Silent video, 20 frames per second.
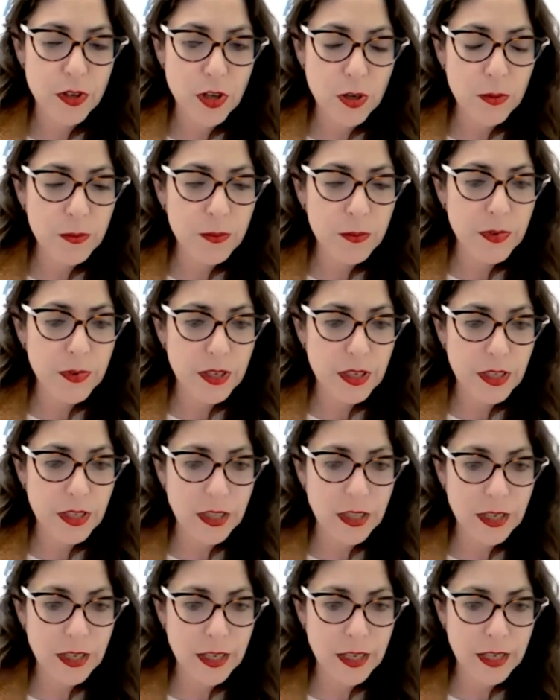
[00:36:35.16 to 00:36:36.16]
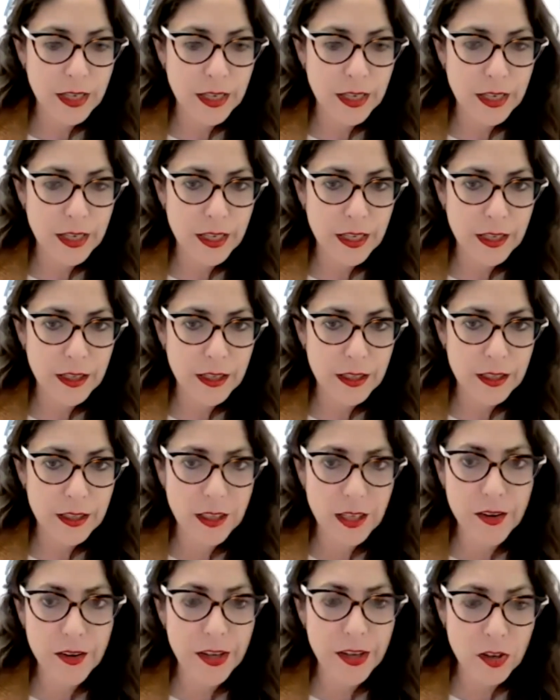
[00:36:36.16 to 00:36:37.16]
from
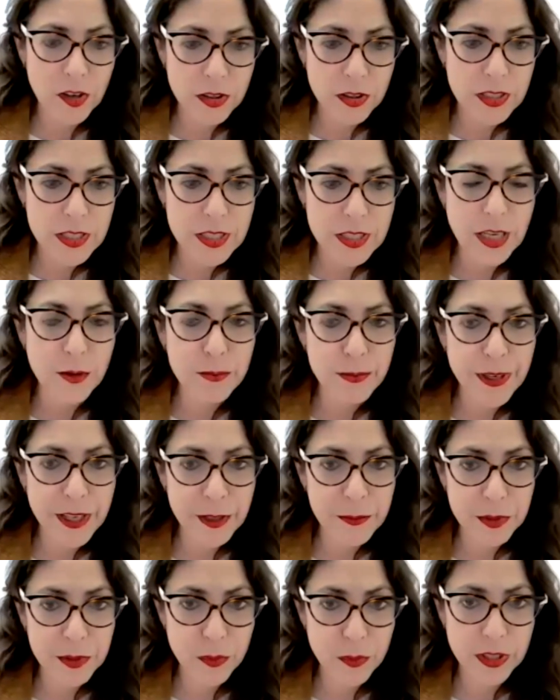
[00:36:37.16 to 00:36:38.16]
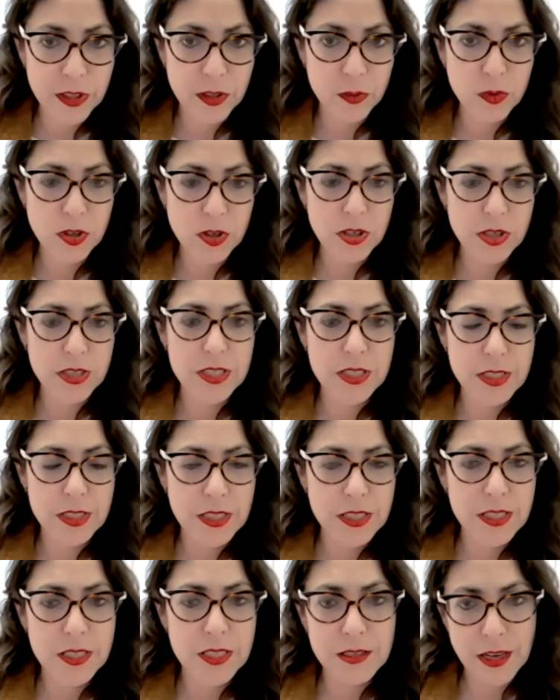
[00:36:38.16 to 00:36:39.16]
carrying on this campaign between the wars,
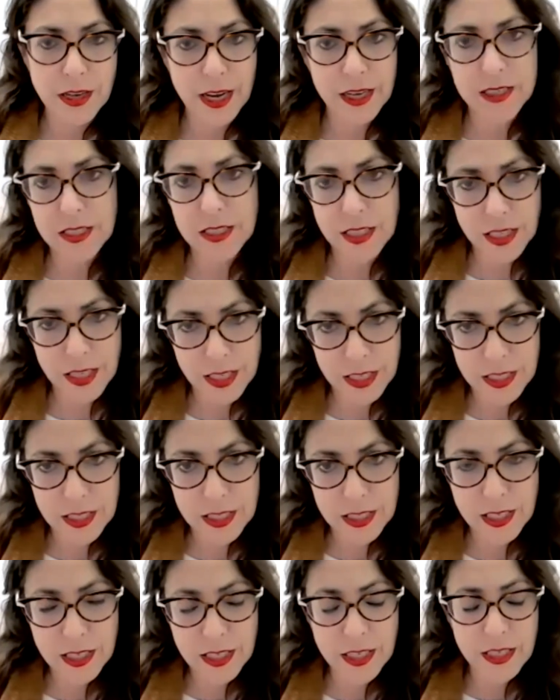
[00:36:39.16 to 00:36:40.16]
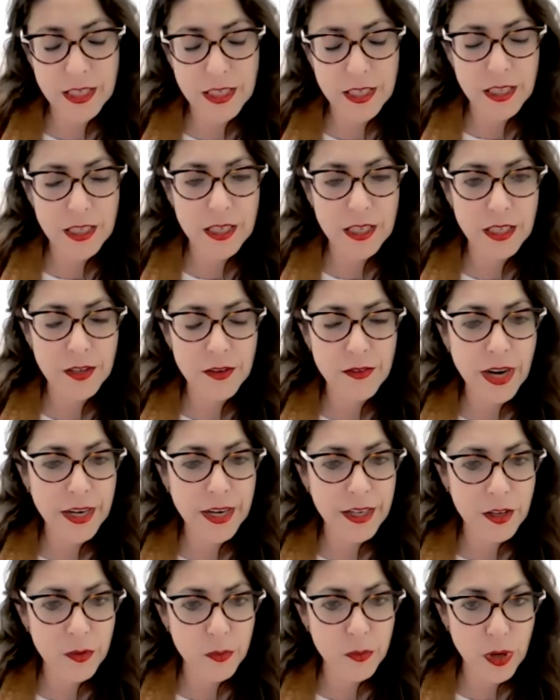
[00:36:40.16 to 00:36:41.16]
these attacks against the
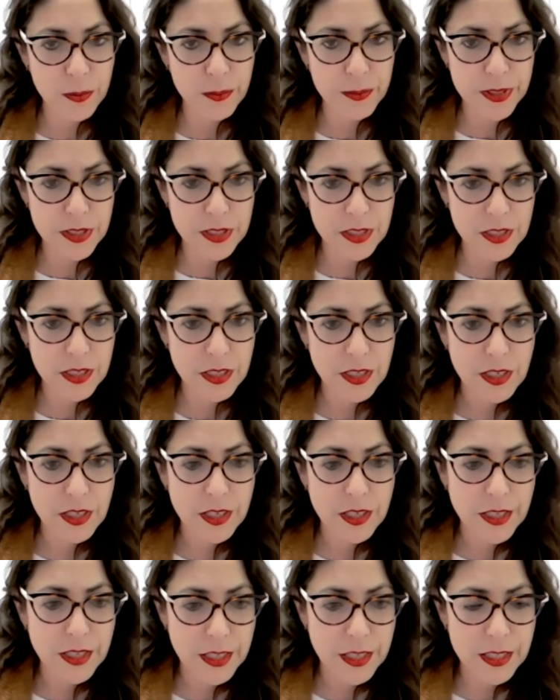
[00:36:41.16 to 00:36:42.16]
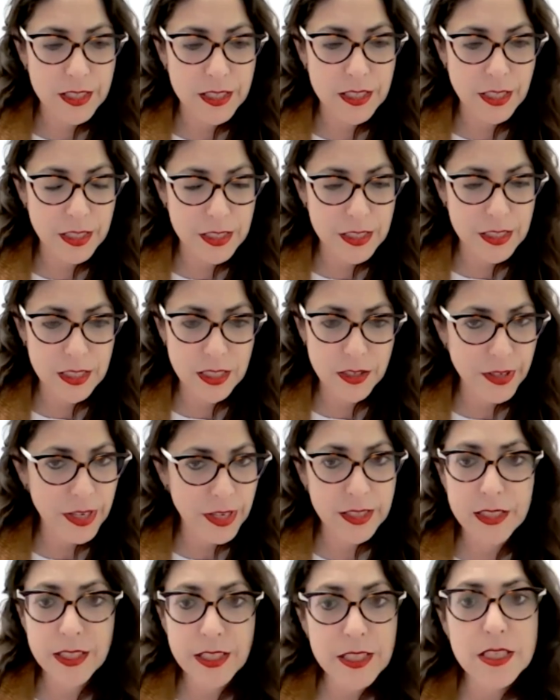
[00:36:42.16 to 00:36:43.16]
Iranian weapons inside
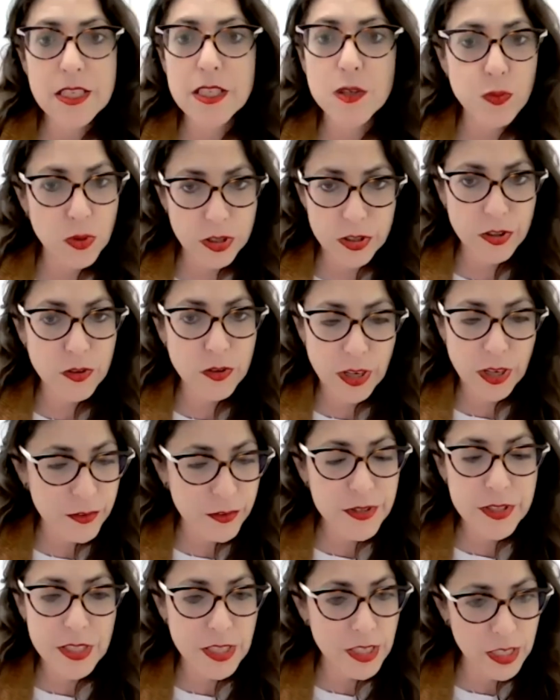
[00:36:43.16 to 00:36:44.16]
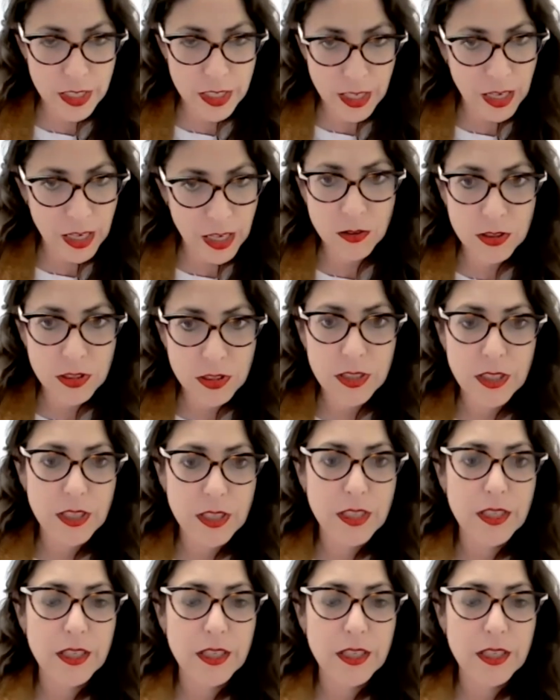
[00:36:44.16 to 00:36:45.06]
Syria. This is what you have seen now.